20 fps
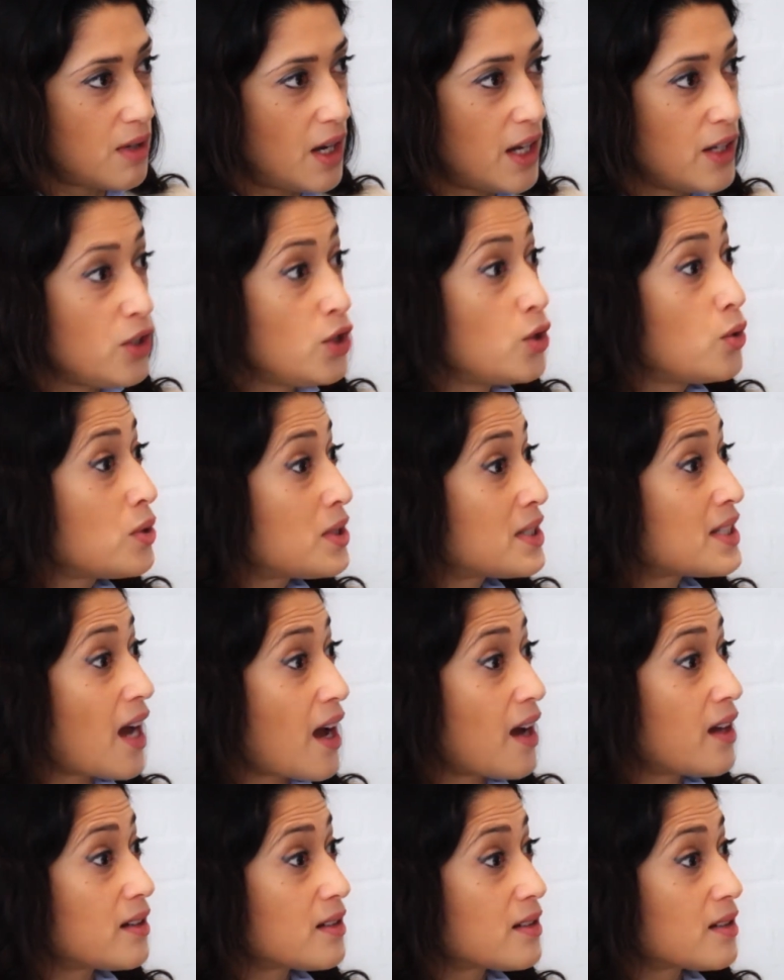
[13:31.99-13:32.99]
And you
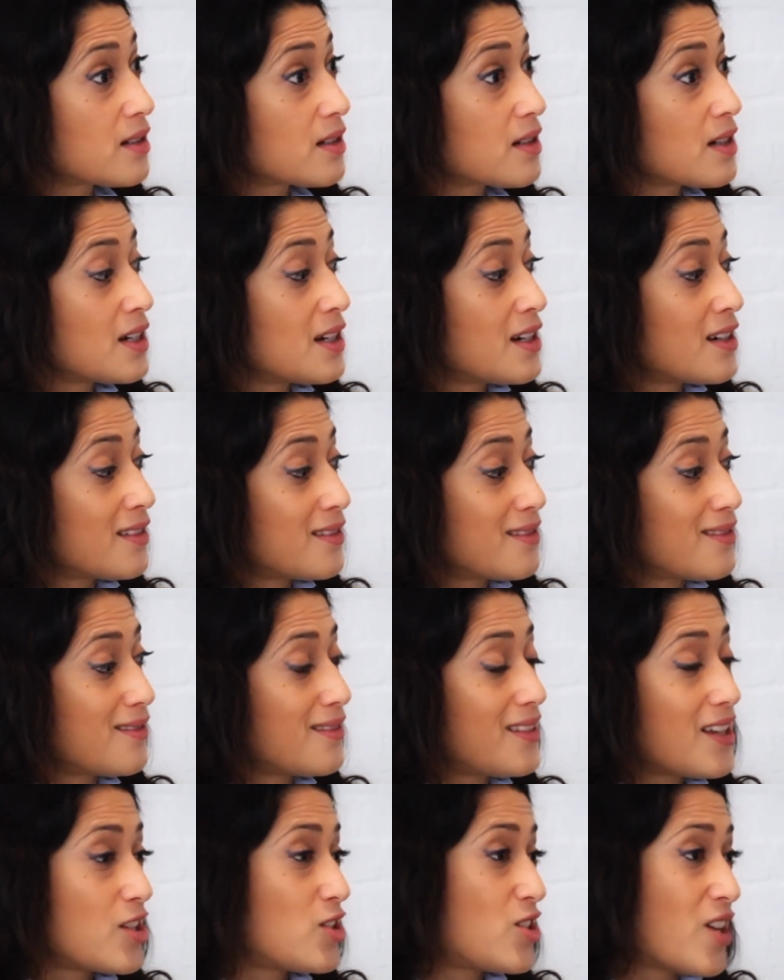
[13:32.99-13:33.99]
set
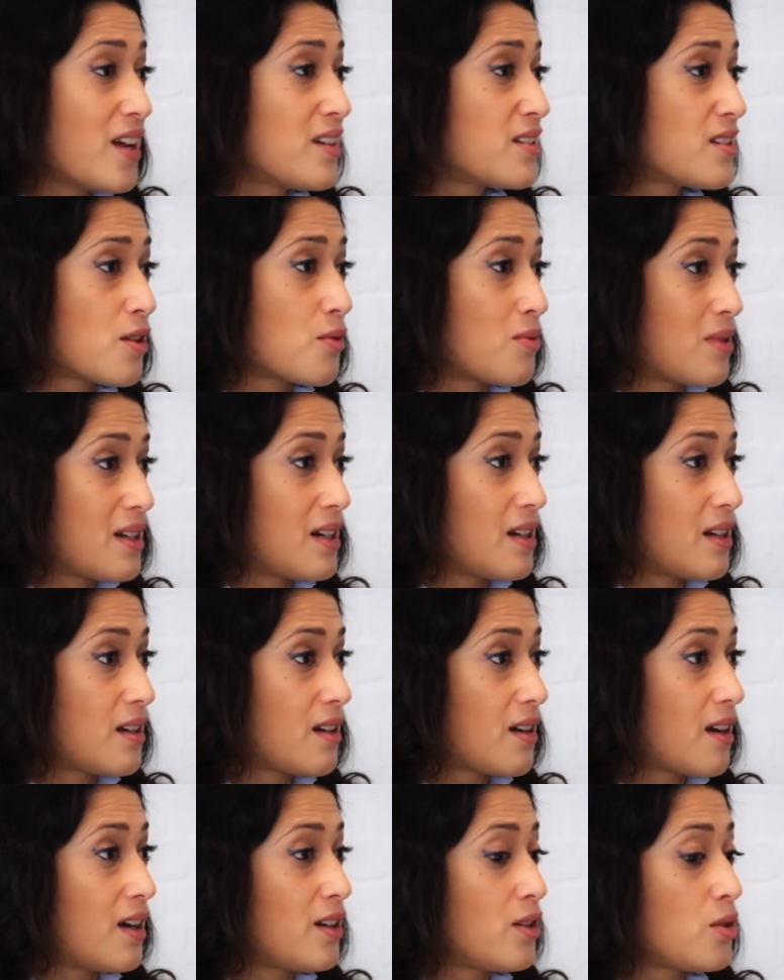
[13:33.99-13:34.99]
the agenda, really.
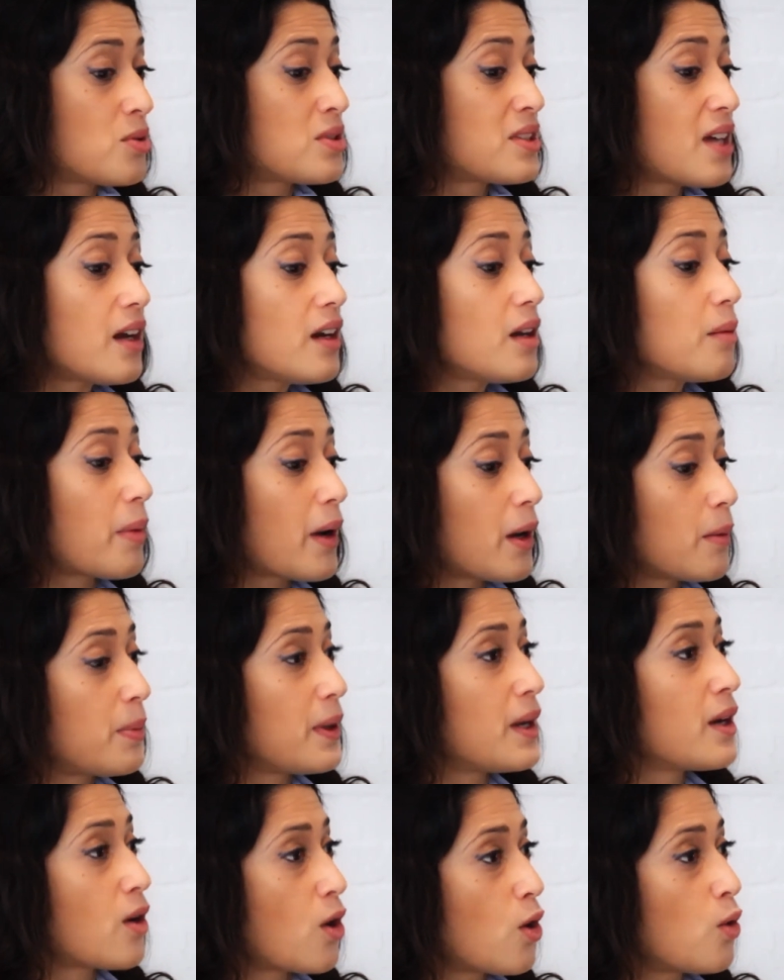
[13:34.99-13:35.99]
And you set it by
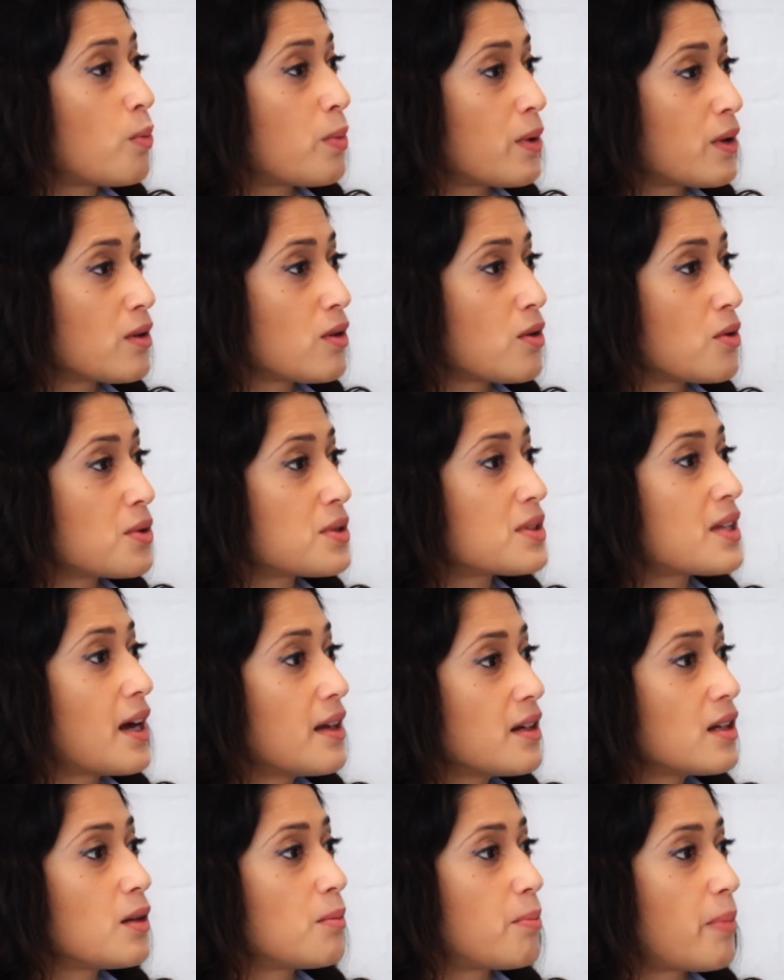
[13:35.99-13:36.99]
being open. You
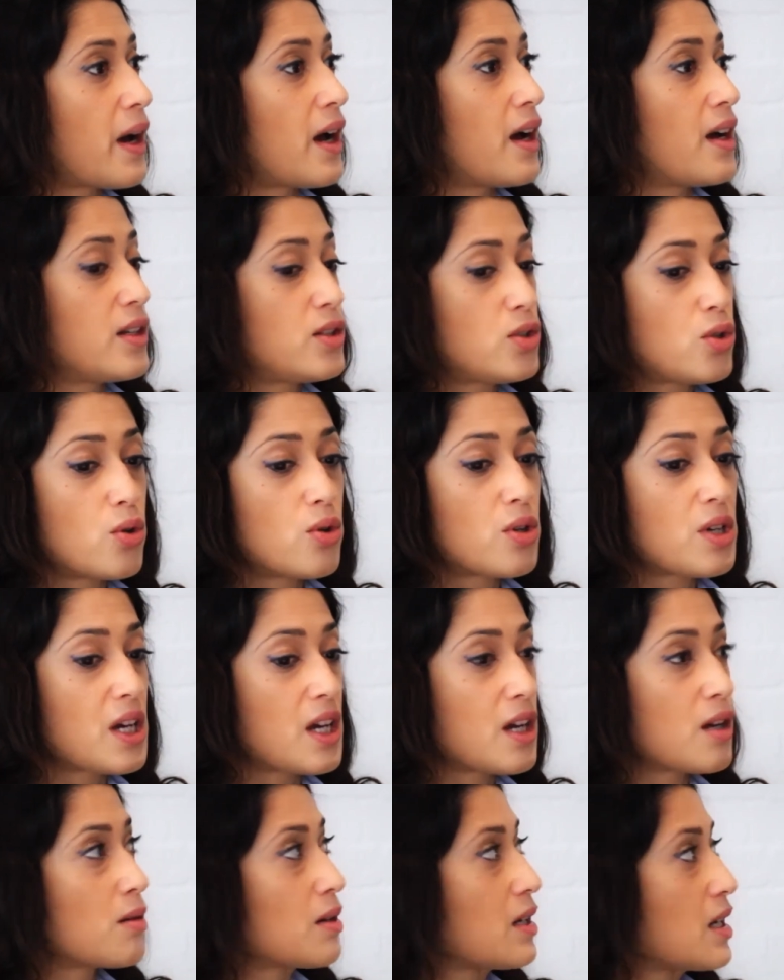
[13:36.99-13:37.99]
set it by
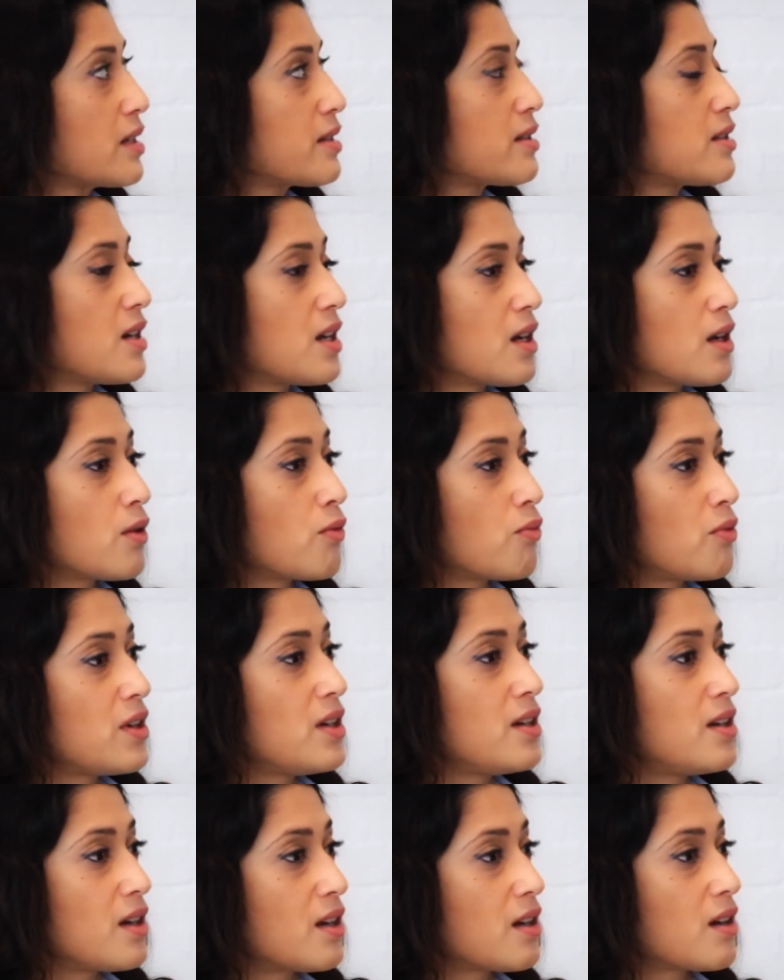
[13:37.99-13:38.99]
talking, listening,
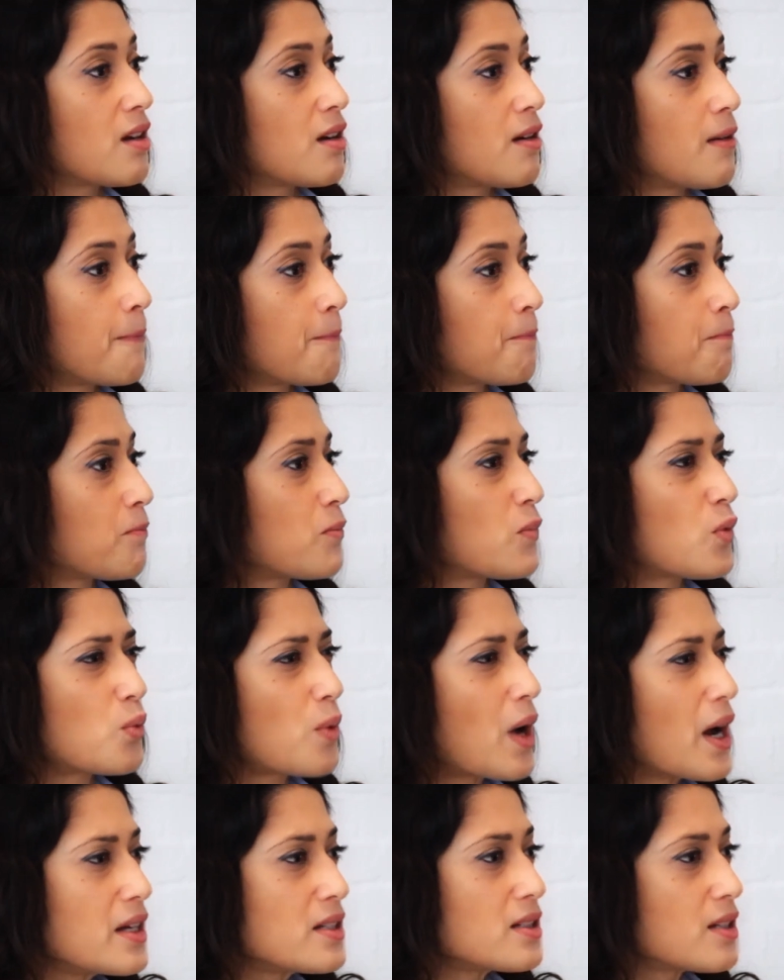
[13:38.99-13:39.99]
reading,
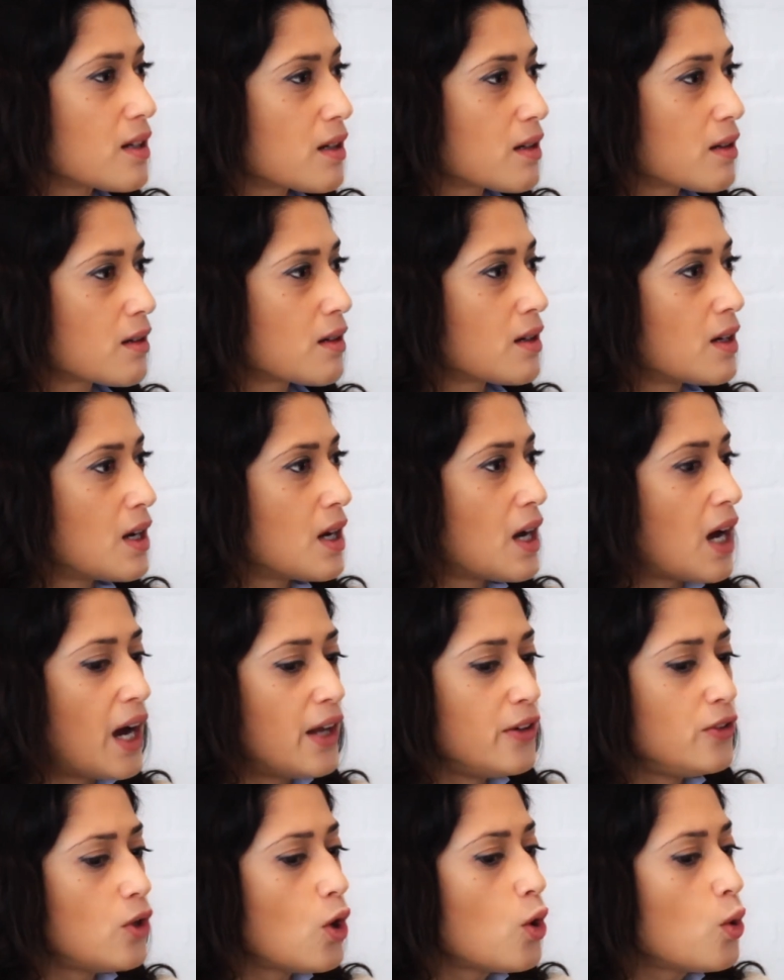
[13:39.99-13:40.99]
writing.
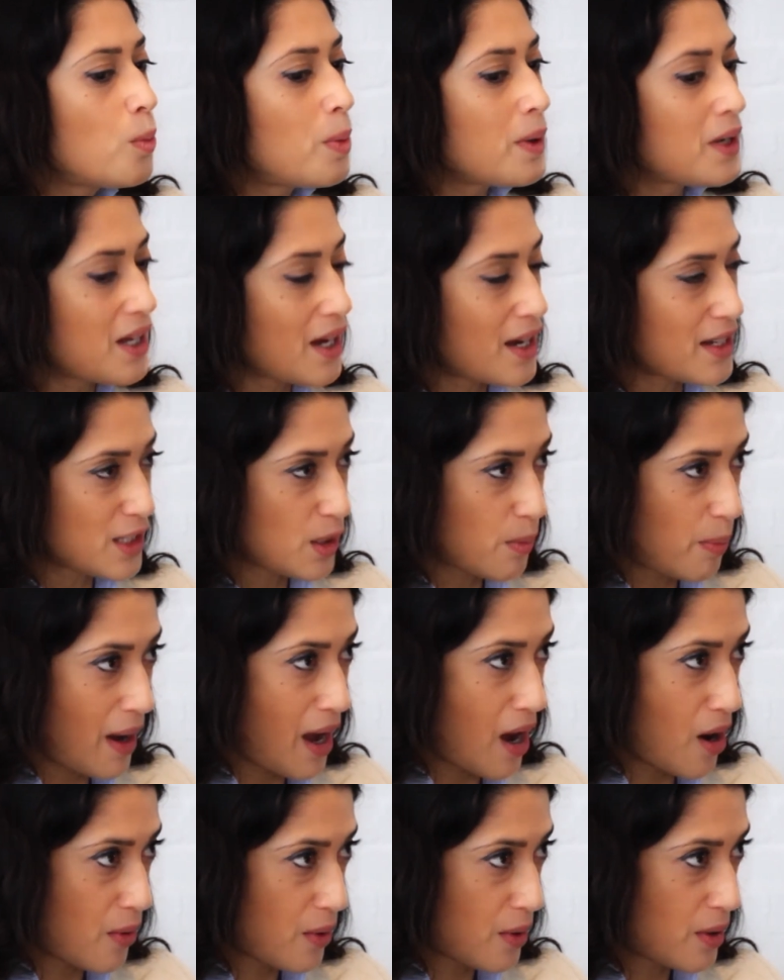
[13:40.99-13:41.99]
And nobody has the
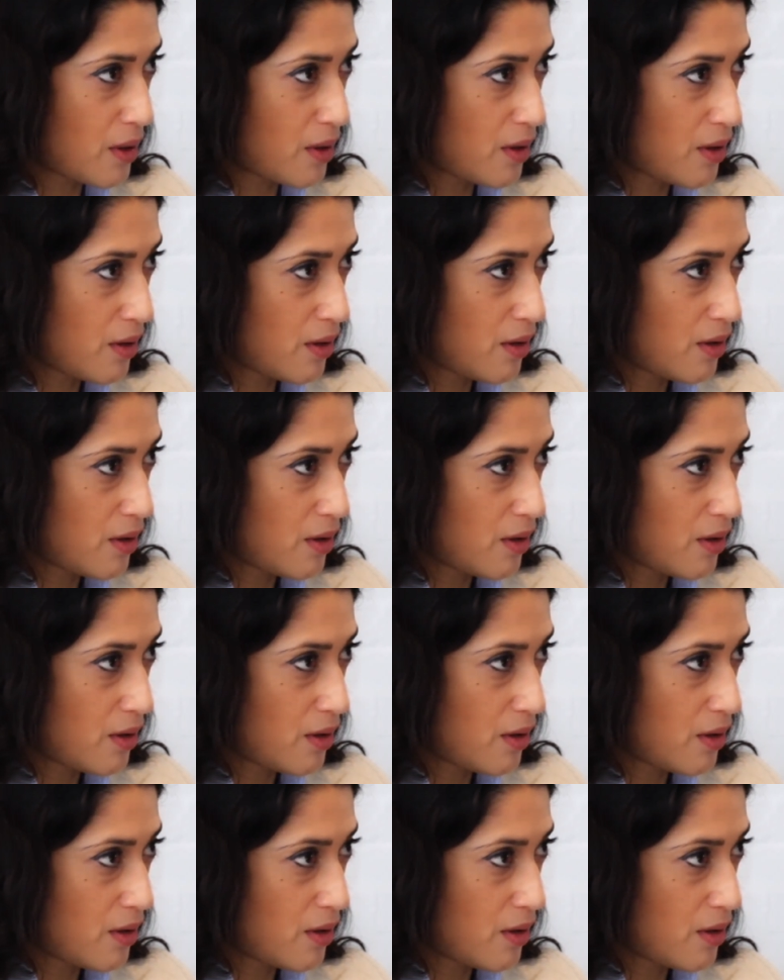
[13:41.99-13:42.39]
power